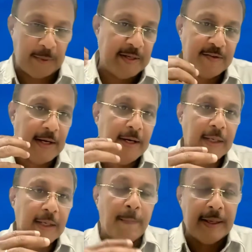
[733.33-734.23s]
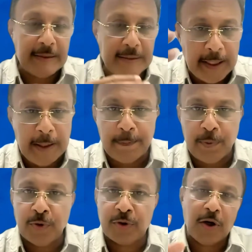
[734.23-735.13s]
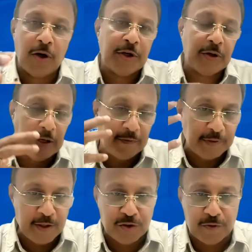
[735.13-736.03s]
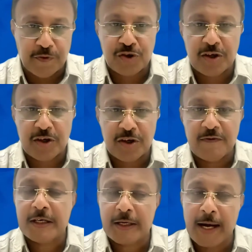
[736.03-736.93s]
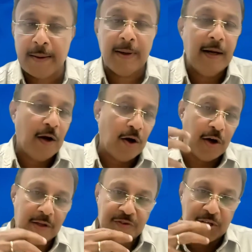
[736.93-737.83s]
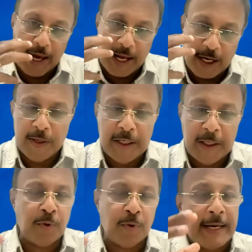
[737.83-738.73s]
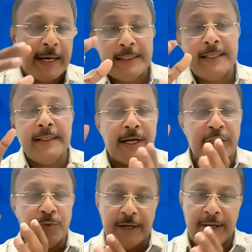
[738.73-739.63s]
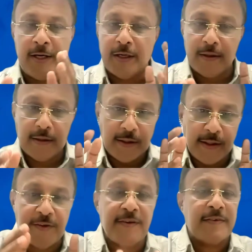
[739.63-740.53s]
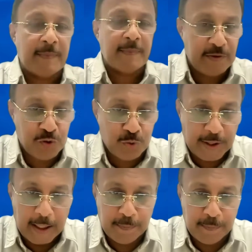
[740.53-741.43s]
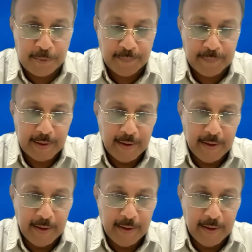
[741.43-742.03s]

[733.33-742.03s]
That means your monthly report, or your governor's official visit time, or if it's an annual report, anything that you need, this is something which is going to help you.